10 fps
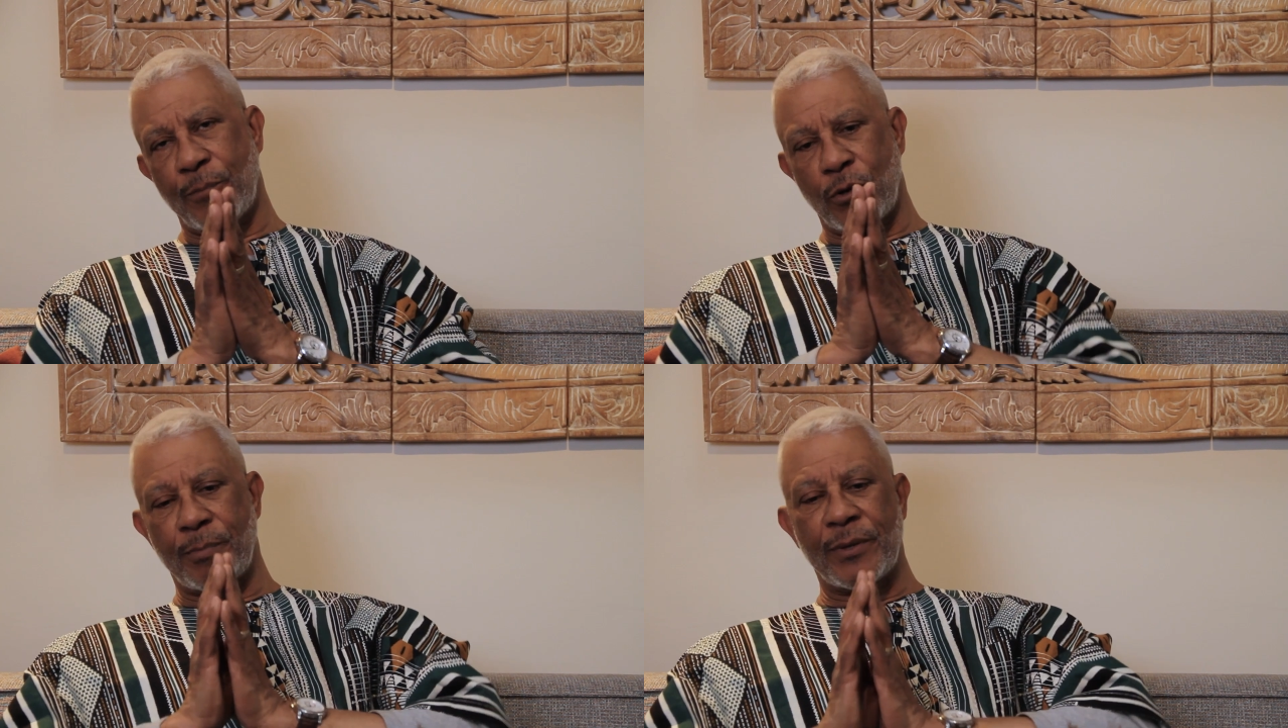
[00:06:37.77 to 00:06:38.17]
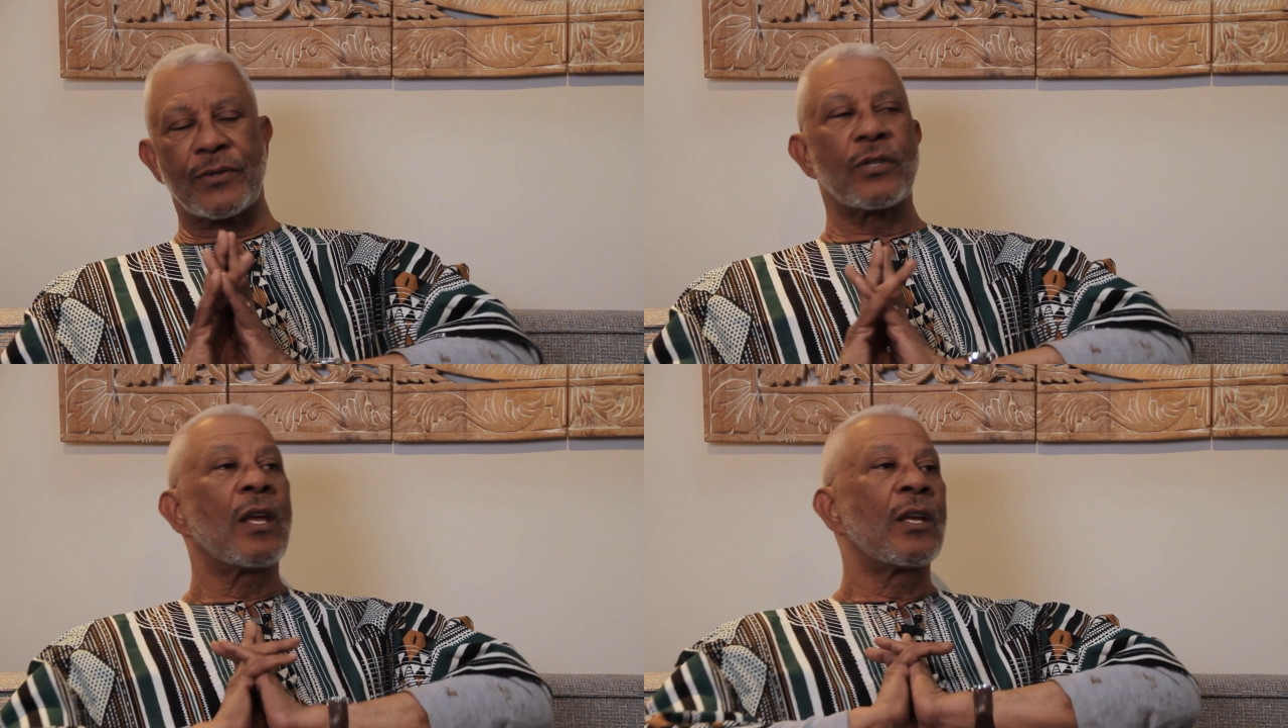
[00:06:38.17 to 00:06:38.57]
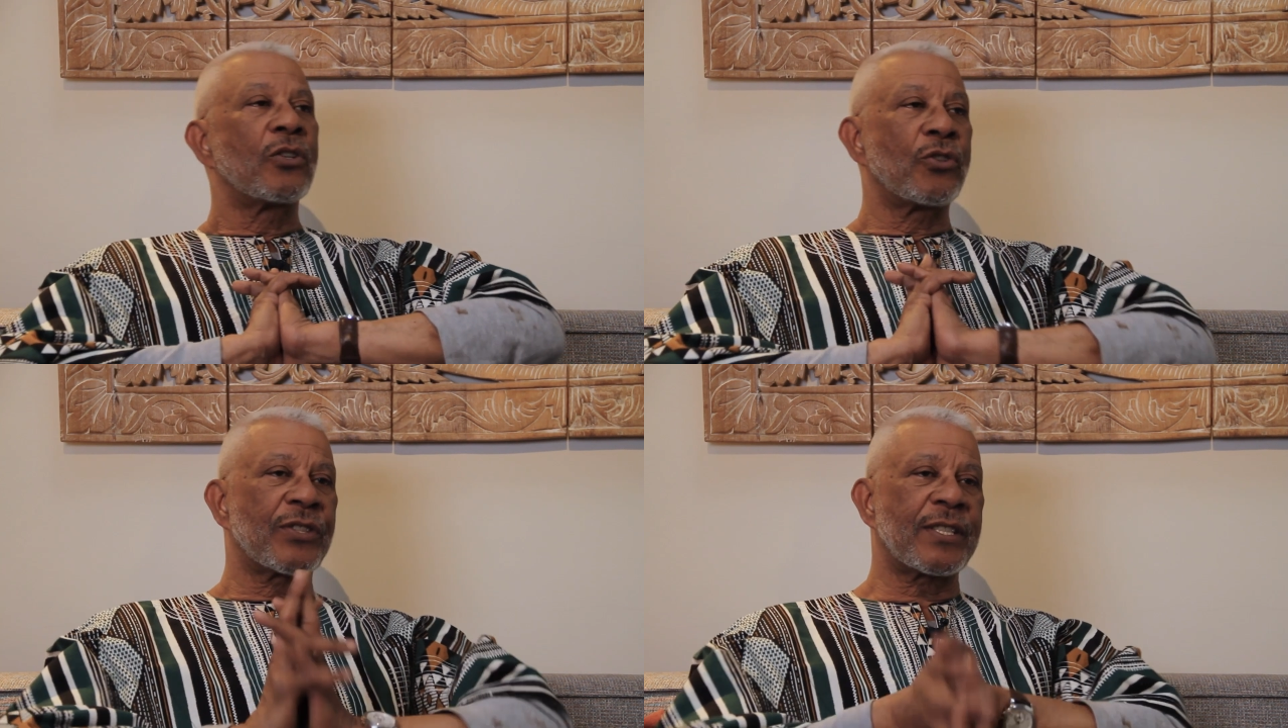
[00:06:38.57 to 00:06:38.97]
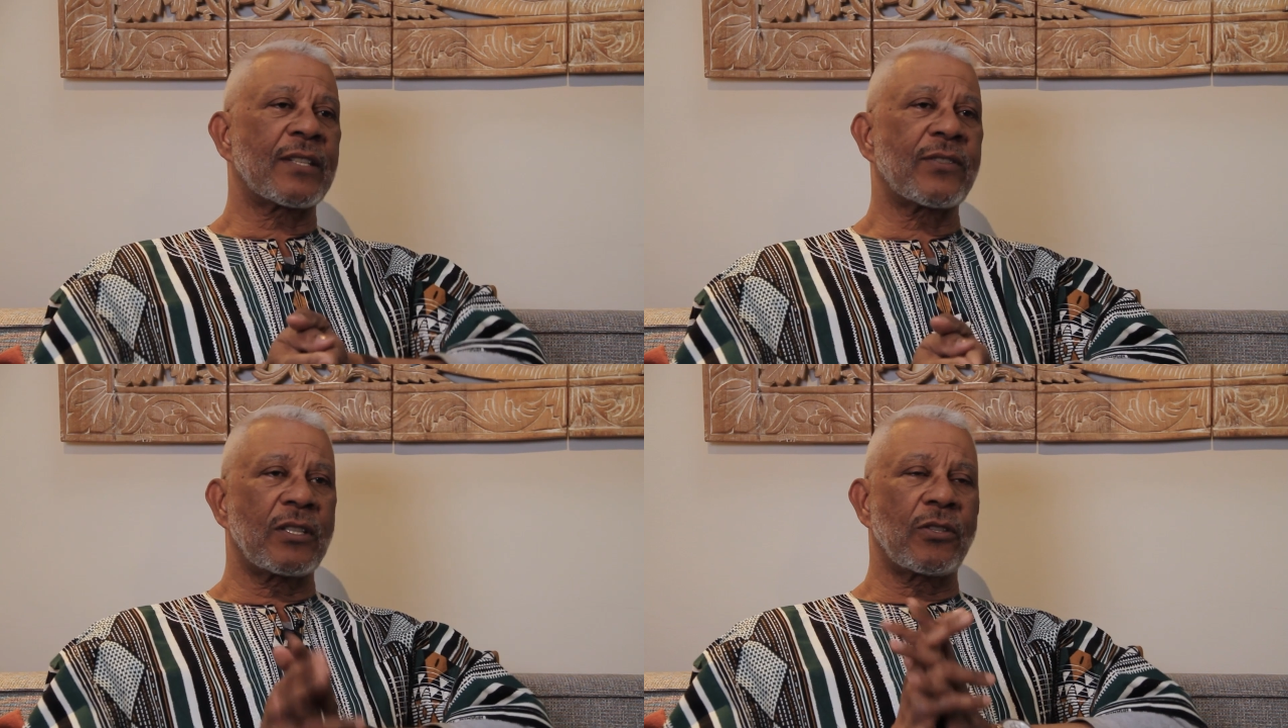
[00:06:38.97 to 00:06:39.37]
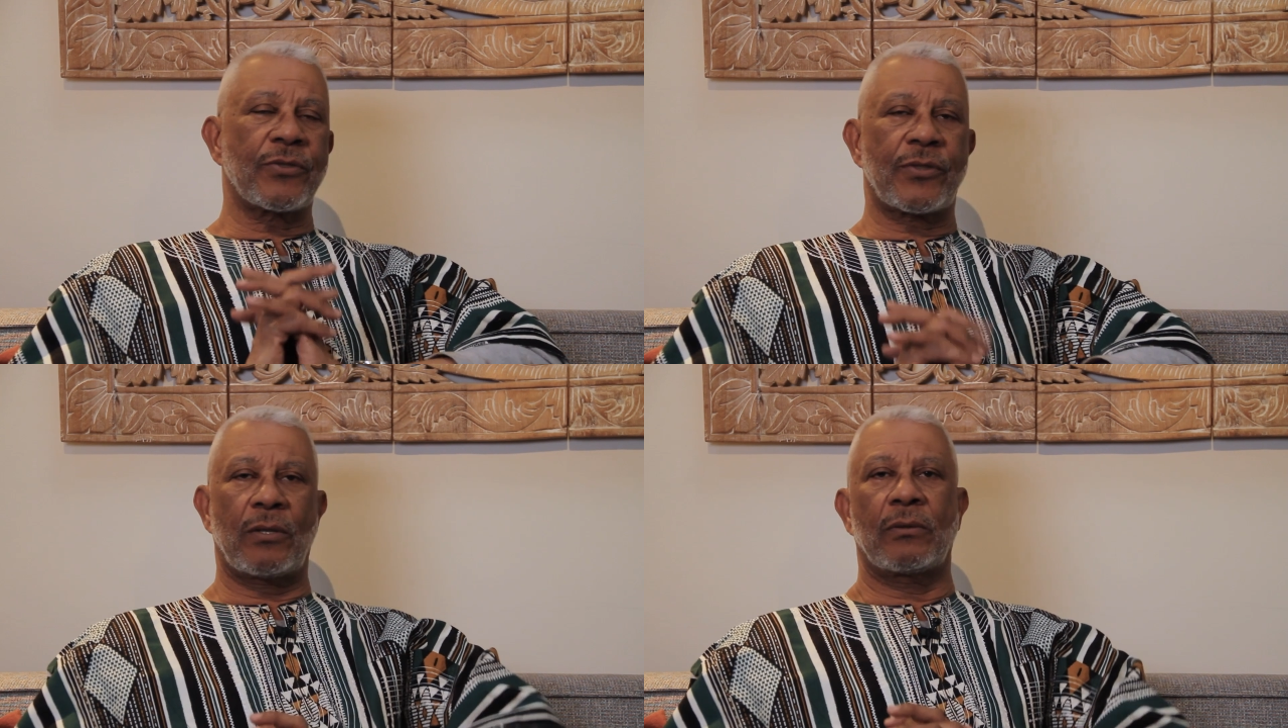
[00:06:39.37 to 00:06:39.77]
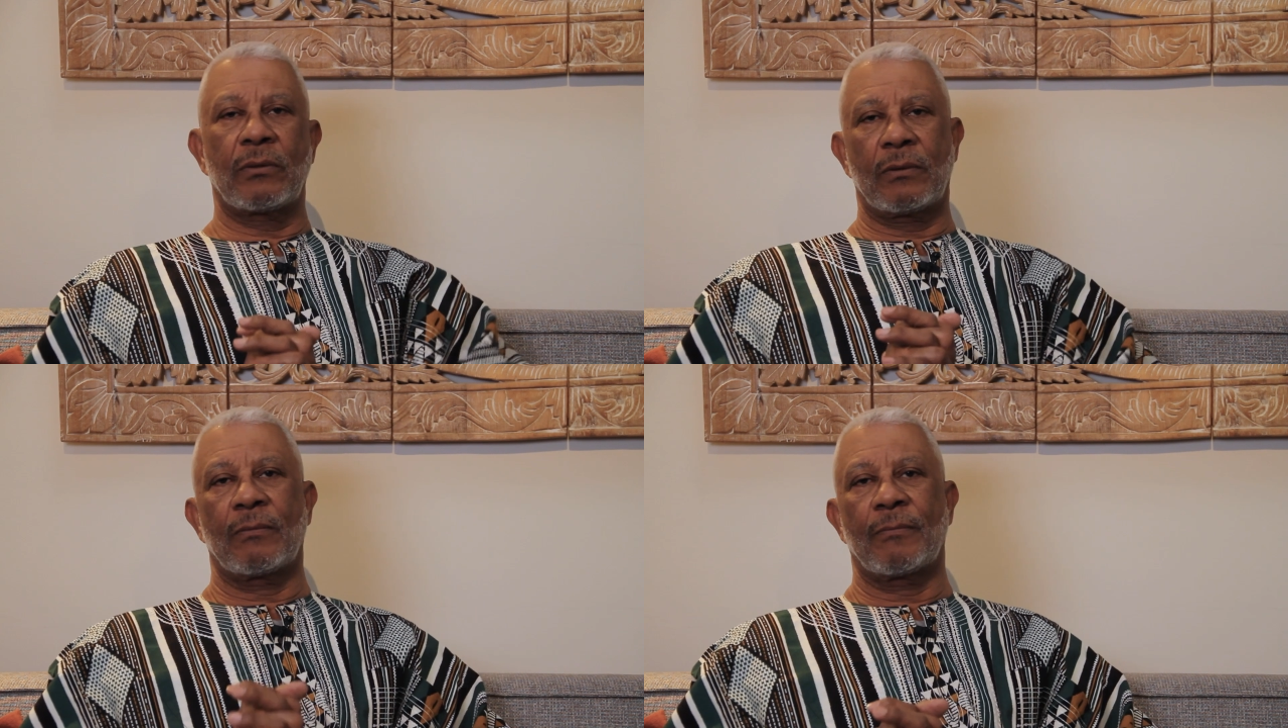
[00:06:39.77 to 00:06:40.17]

purpose, you're 60 years old.